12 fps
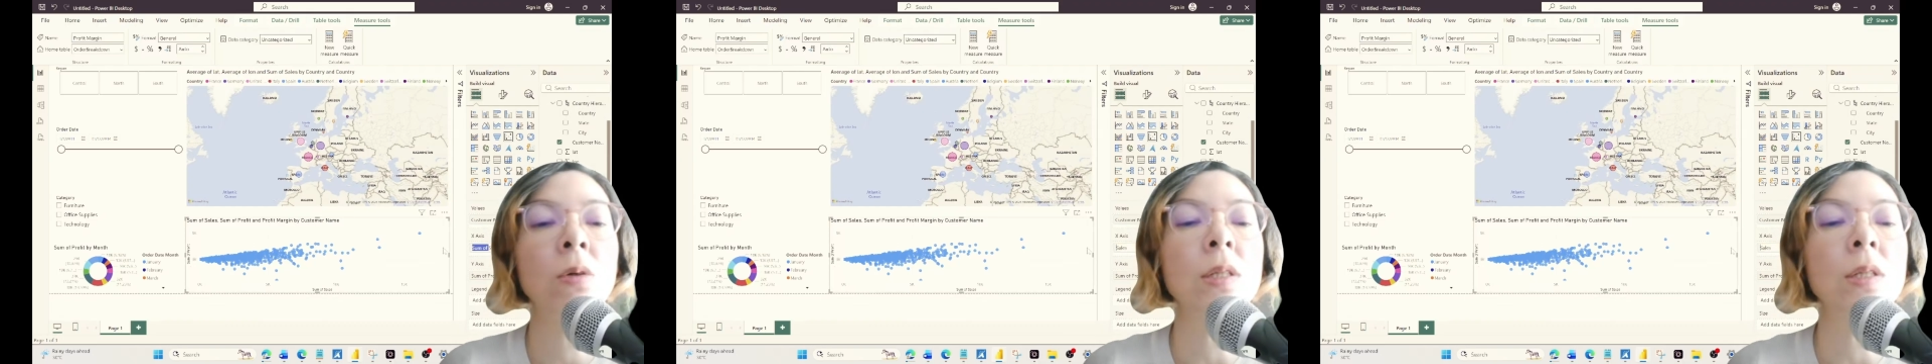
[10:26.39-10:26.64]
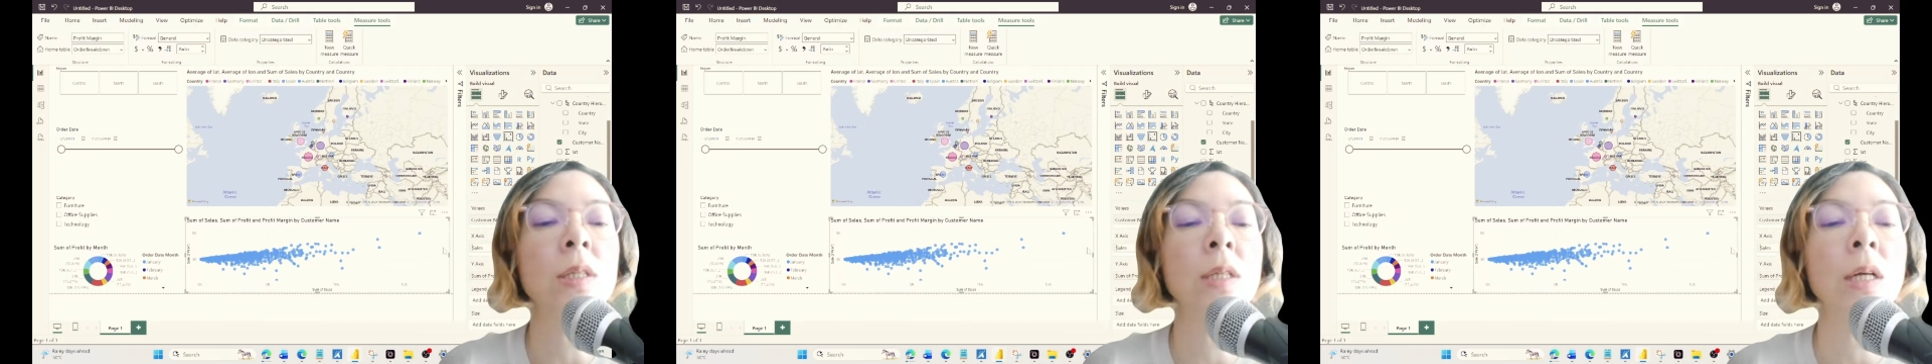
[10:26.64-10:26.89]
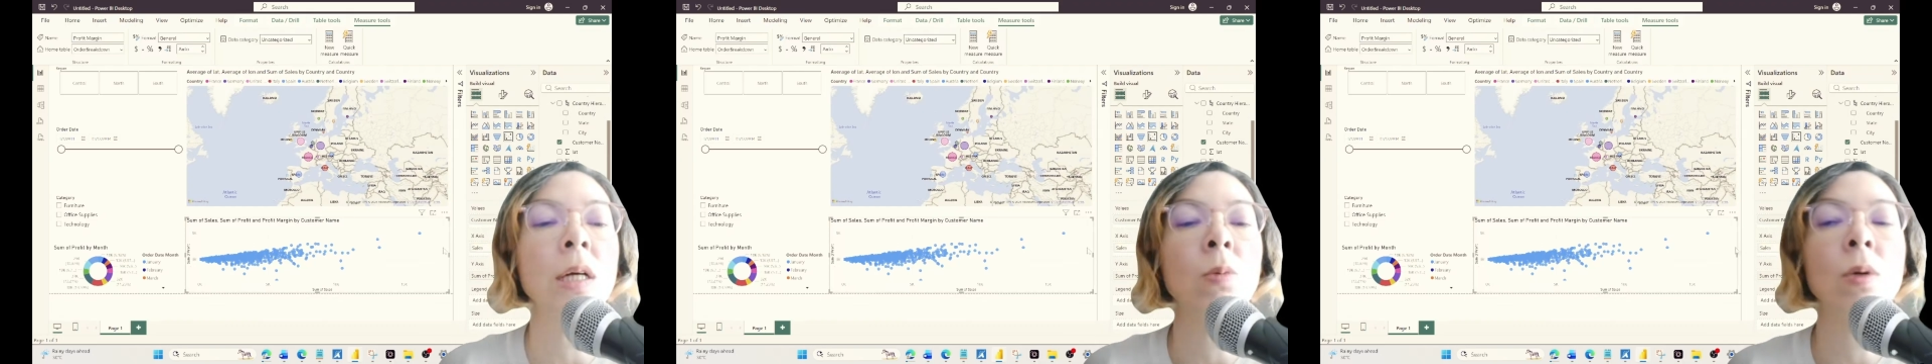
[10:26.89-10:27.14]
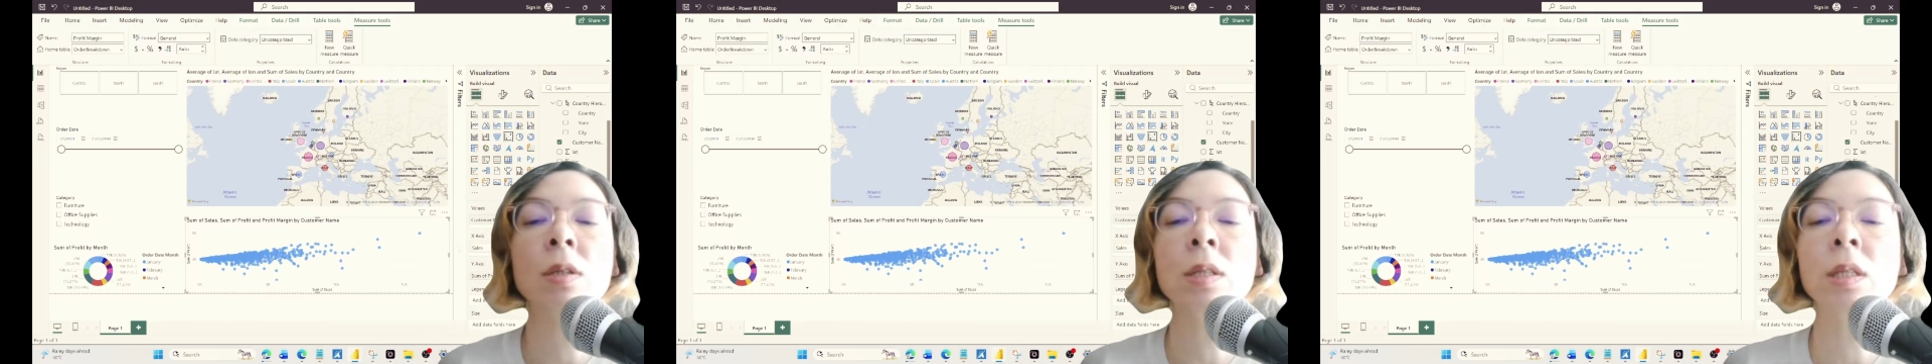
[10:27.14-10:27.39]
Instead, I
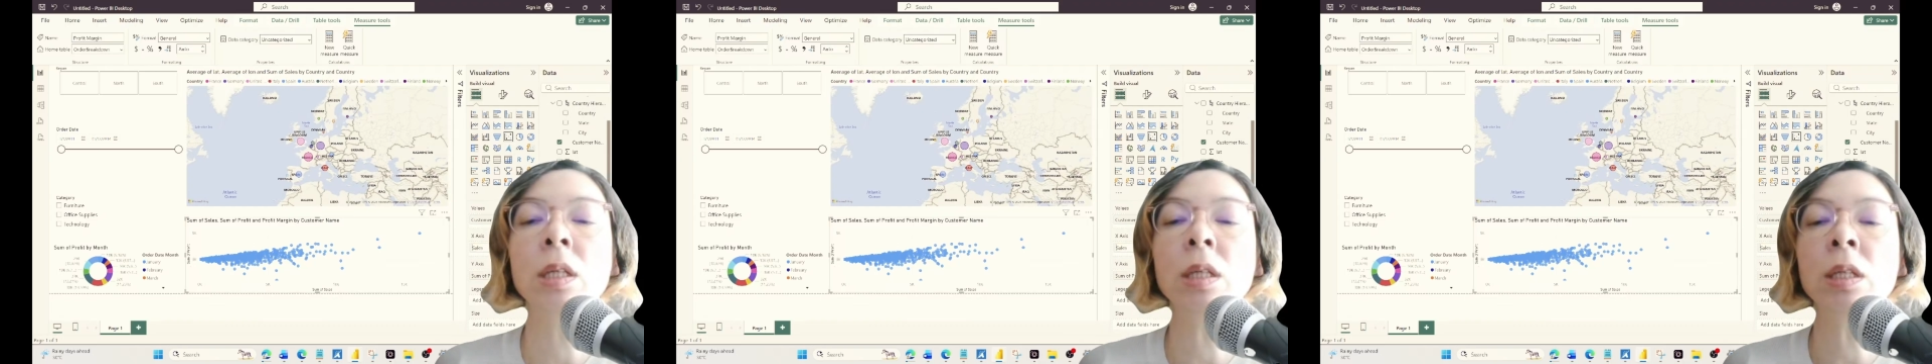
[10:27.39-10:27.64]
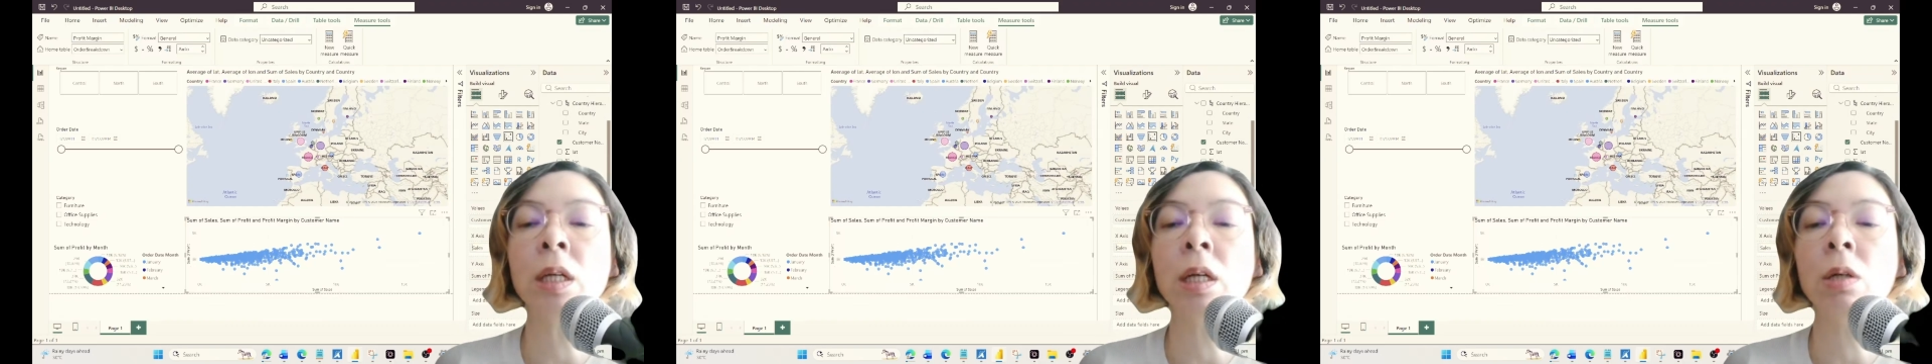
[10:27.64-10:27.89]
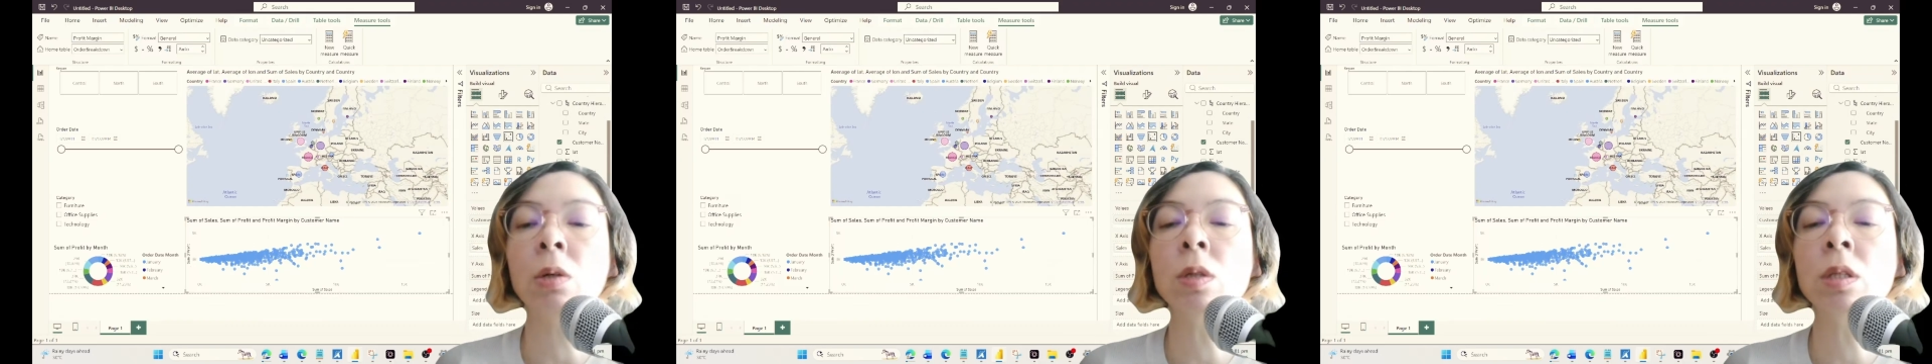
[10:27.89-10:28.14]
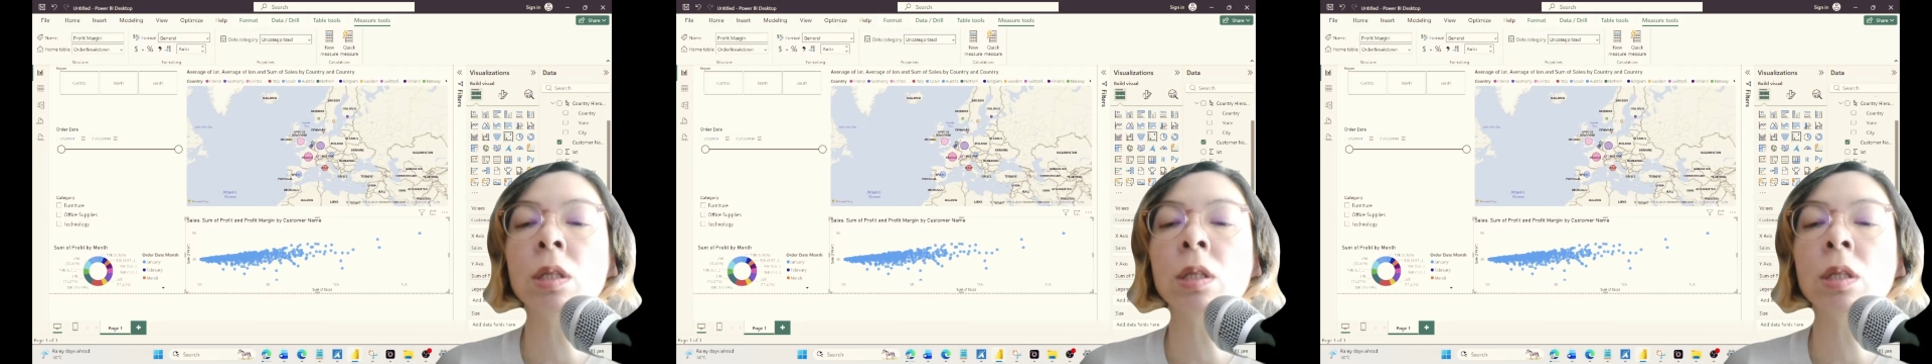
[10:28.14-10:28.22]
want to see sales.